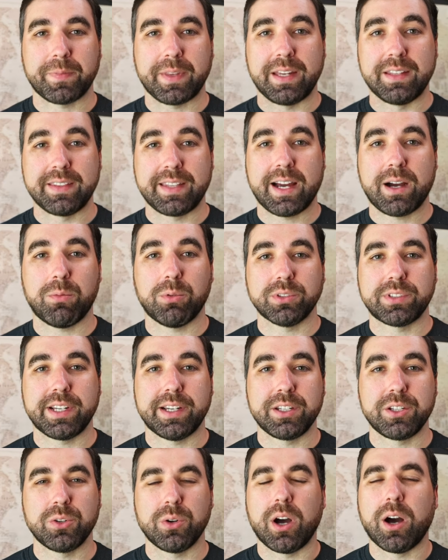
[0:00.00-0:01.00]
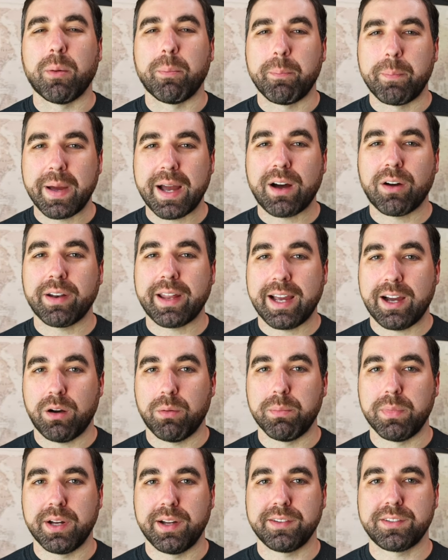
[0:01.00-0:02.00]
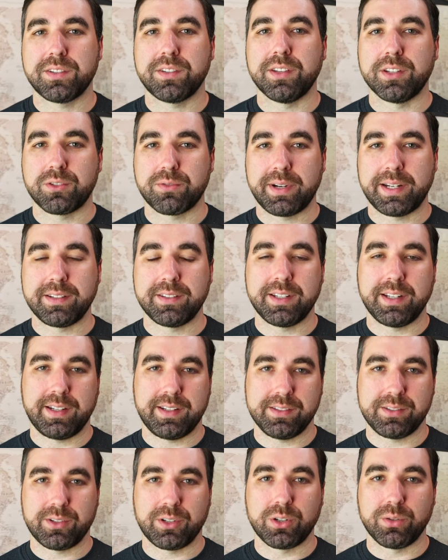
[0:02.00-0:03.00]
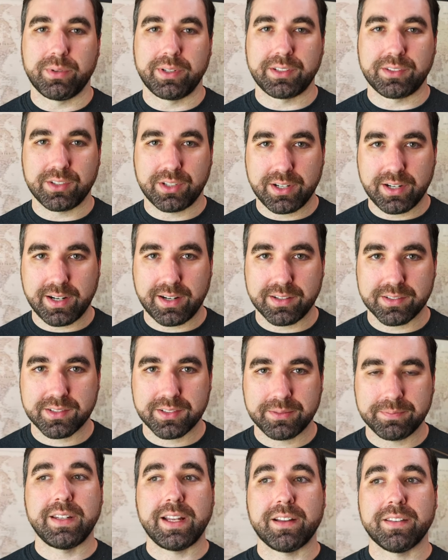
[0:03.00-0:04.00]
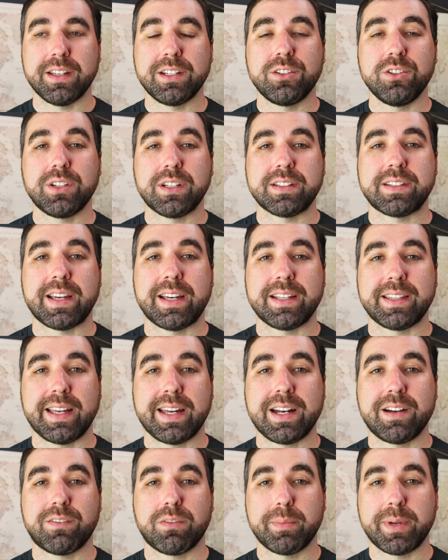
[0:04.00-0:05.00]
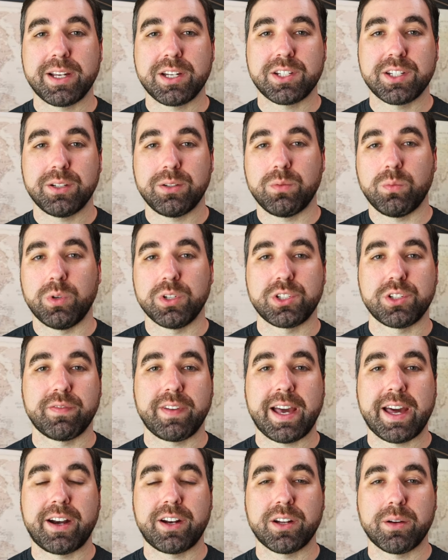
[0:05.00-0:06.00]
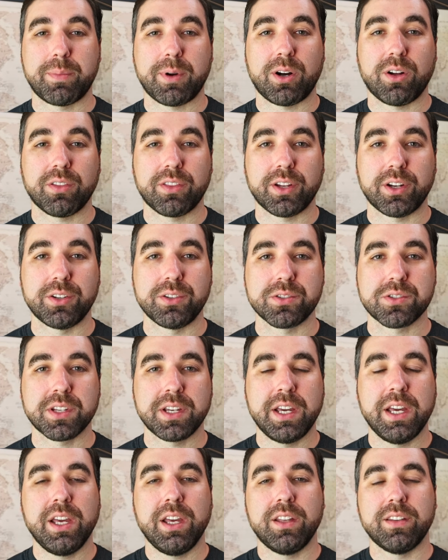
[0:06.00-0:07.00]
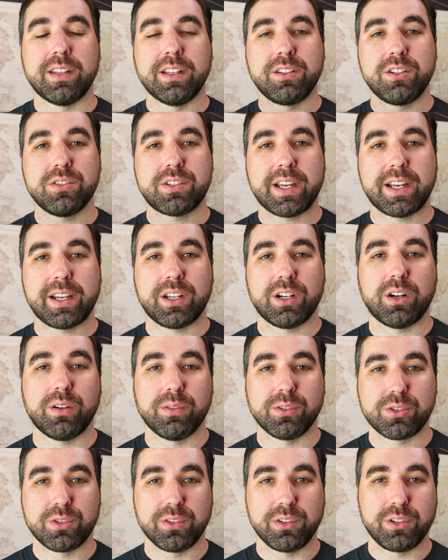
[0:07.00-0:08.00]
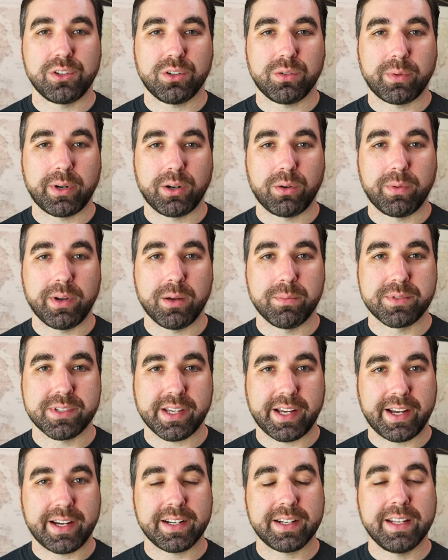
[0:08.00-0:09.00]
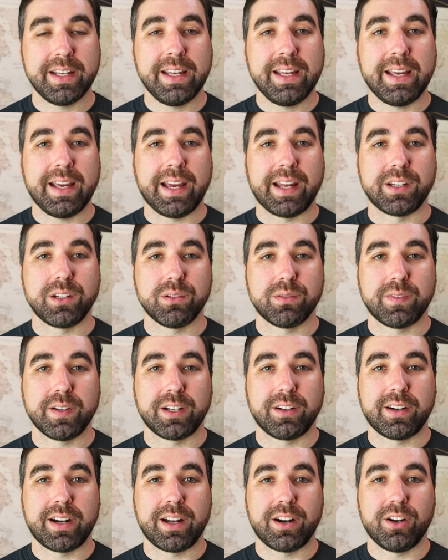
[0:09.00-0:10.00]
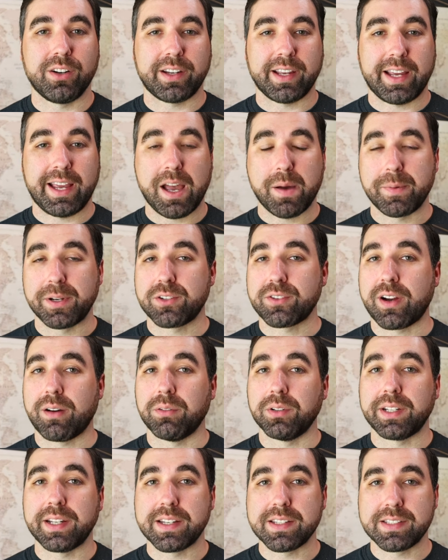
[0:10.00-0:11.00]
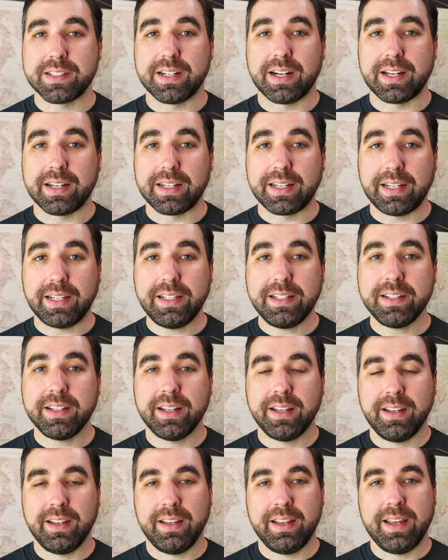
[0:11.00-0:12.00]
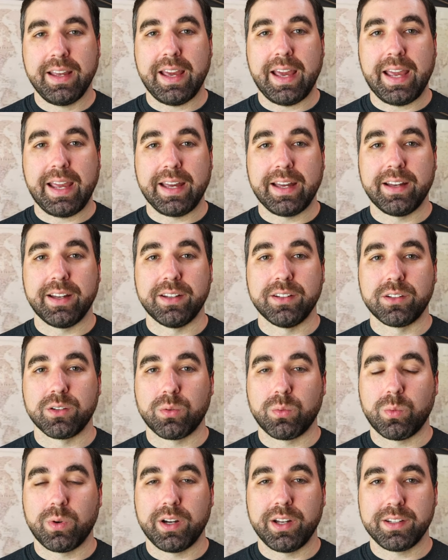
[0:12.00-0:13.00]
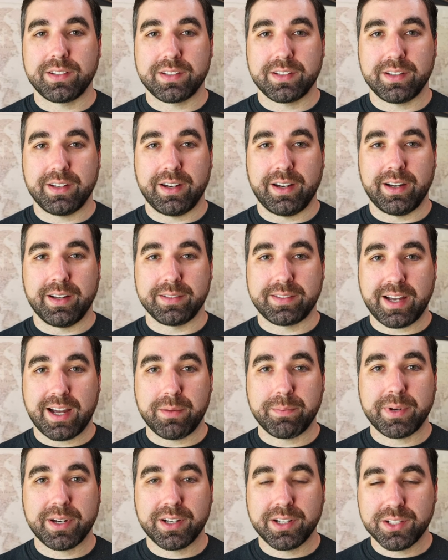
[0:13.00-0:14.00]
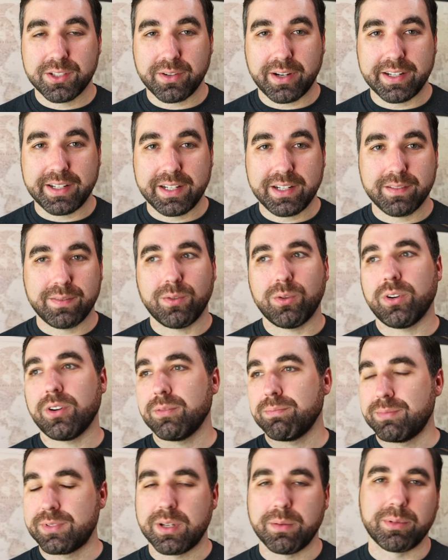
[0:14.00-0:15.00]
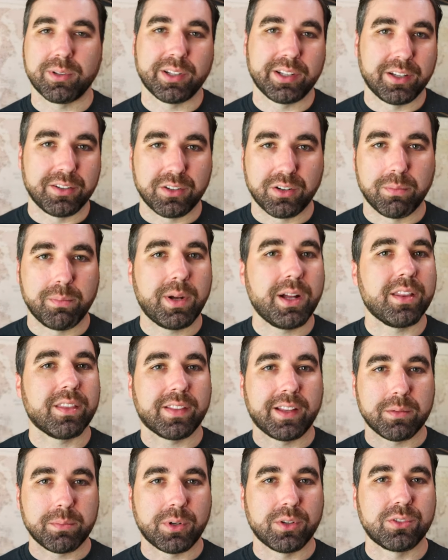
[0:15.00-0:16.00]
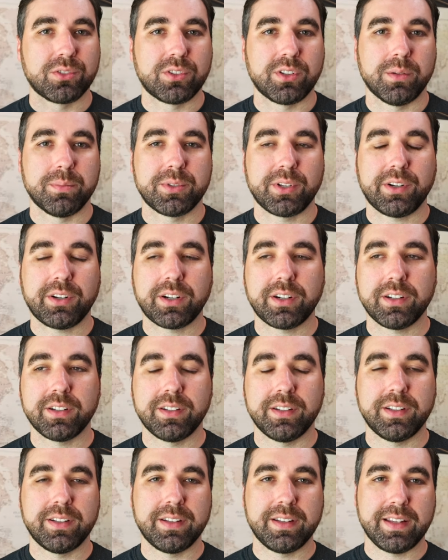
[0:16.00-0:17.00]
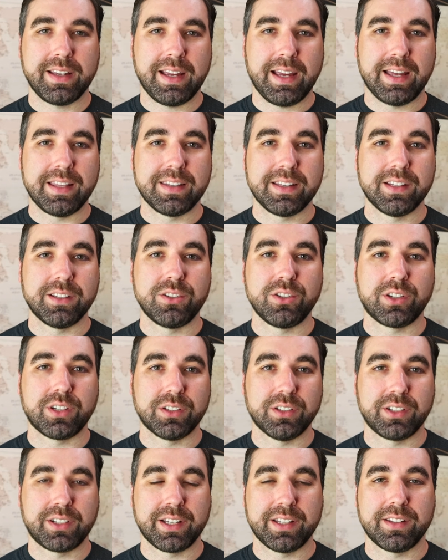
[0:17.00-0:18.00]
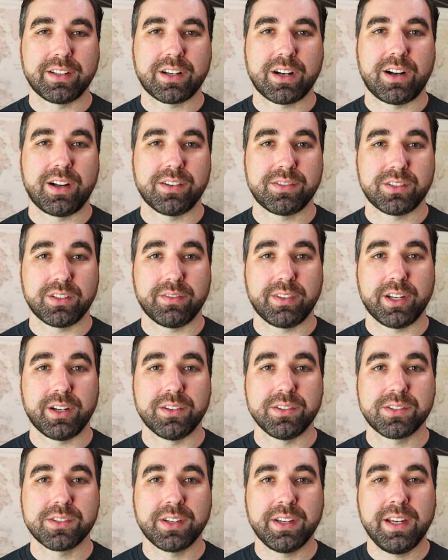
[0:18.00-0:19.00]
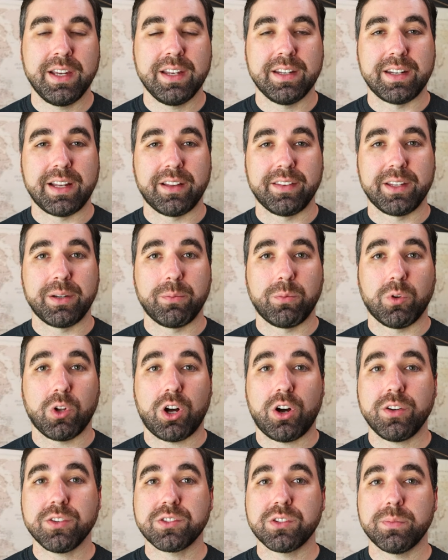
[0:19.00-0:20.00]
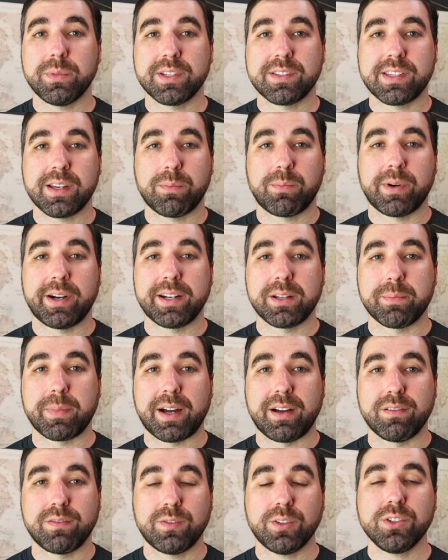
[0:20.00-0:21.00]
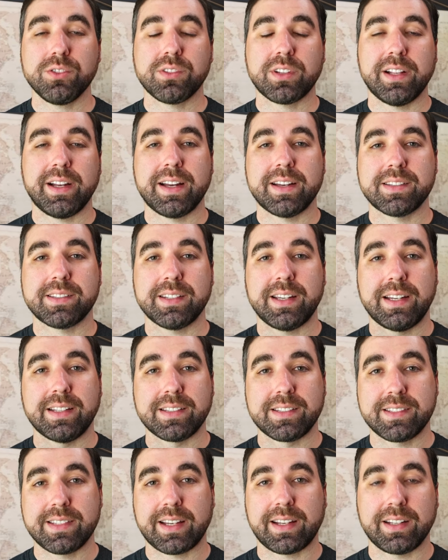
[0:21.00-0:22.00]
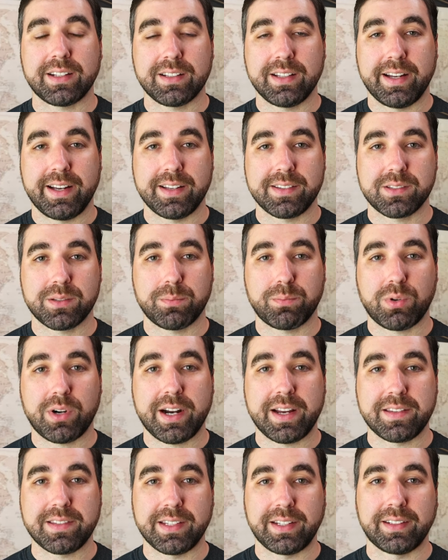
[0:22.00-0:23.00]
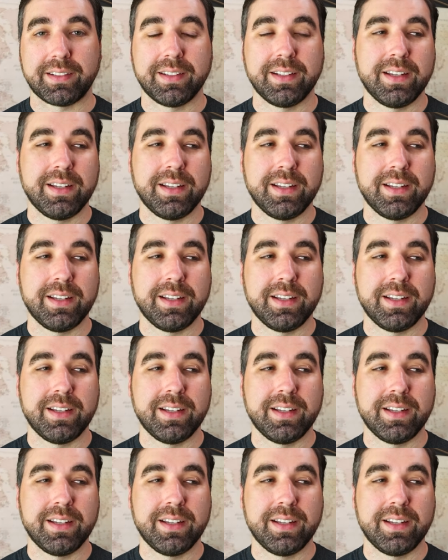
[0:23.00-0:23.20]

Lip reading: And that will tell you about how much the train tickets are going to cost. Now then you can take that information, once you've added up all those, then you take it over to the Eurail website and you figure out, okay, how many travel dates did I need and what time period do I need it for, typically under a month like most trips are, and then you can look at the cost of those. Now they will also be separated by first class and second class pricing.